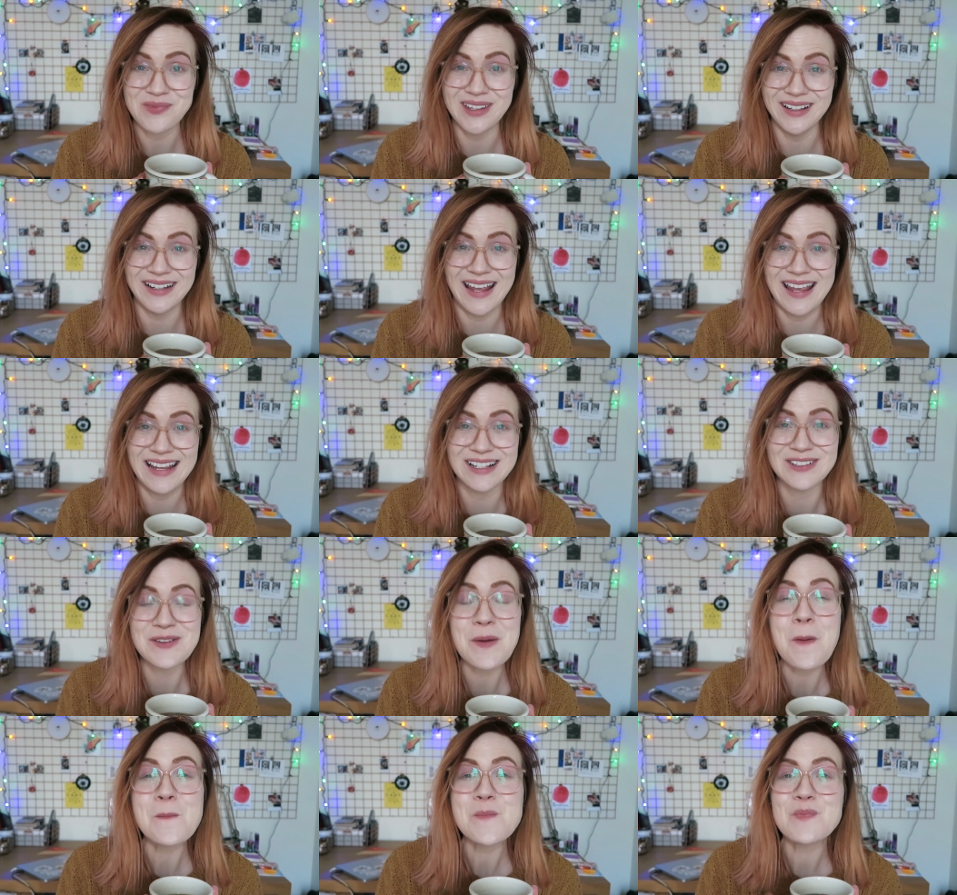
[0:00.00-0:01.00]
Okay,
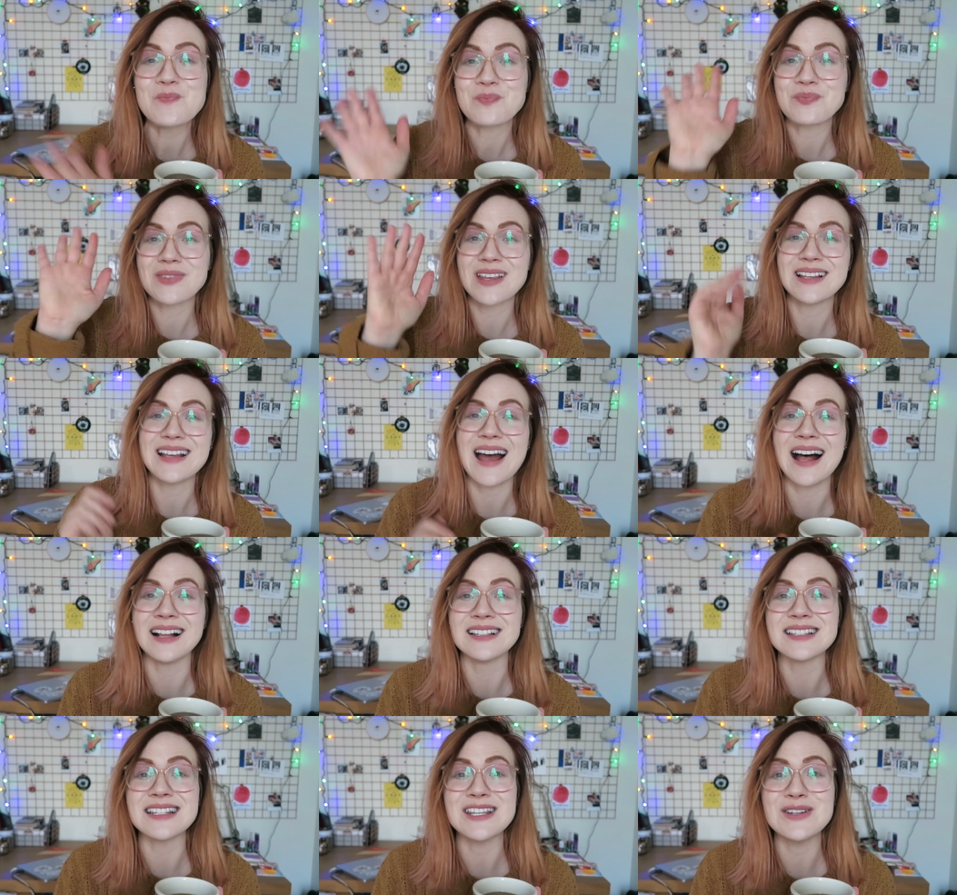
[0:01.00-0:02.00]

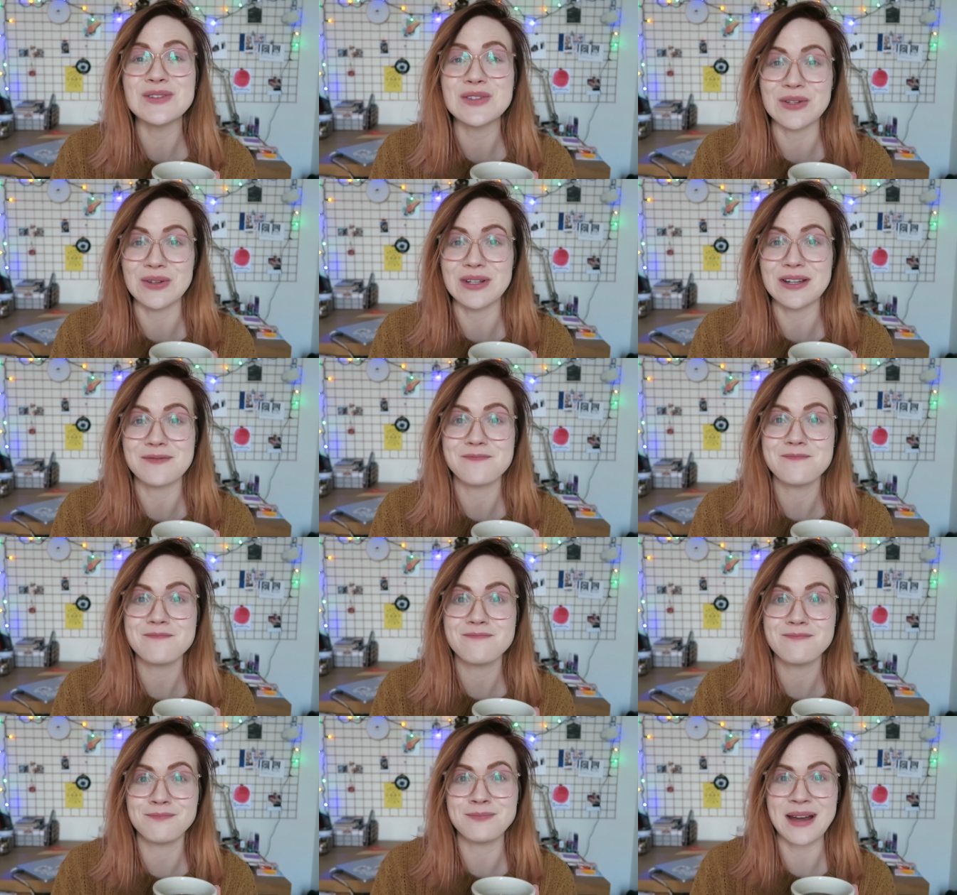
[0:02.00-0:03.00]
I'll see you soon.
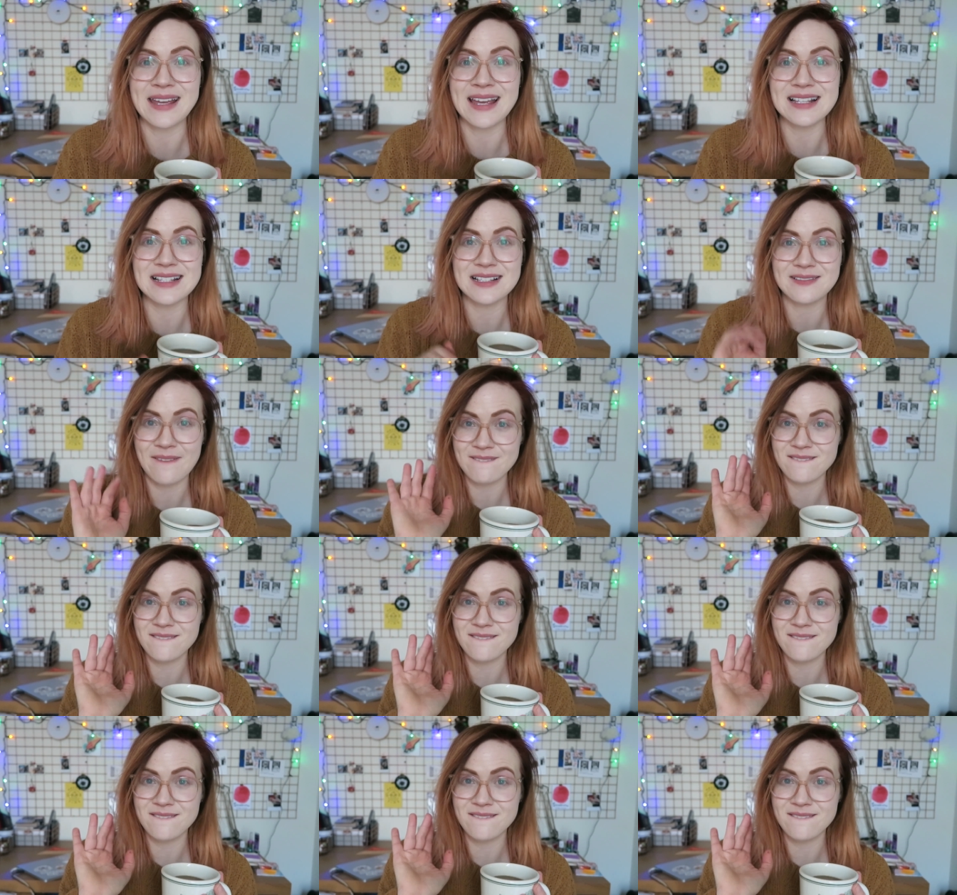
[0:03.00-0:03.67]
Bye, guys.